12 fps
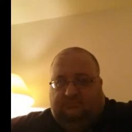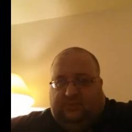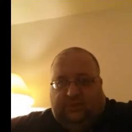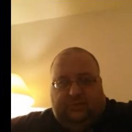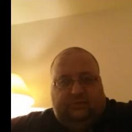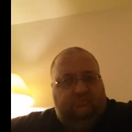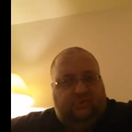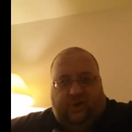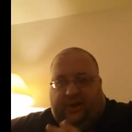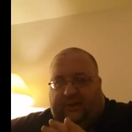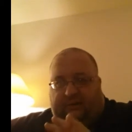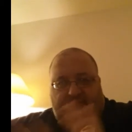looked
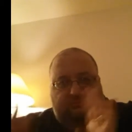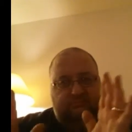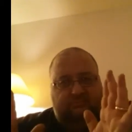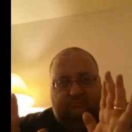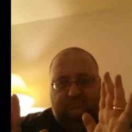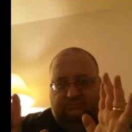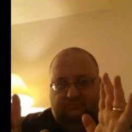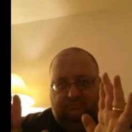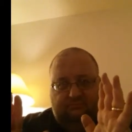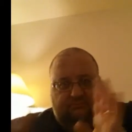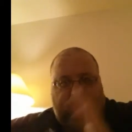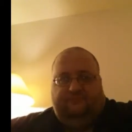great.
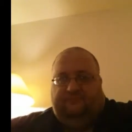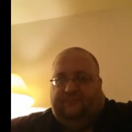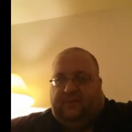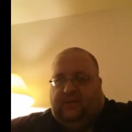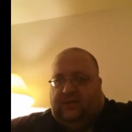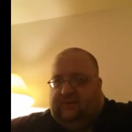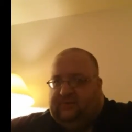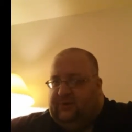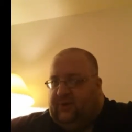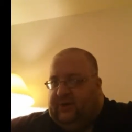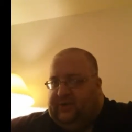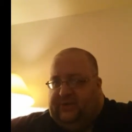Uh, it was
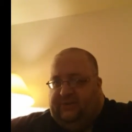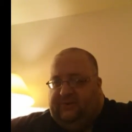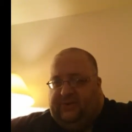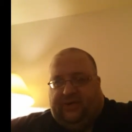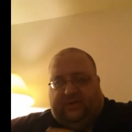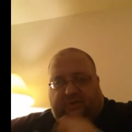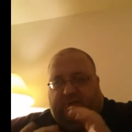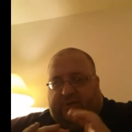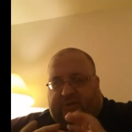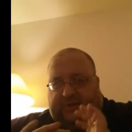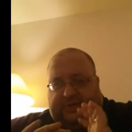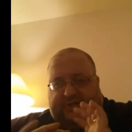great. It was actually a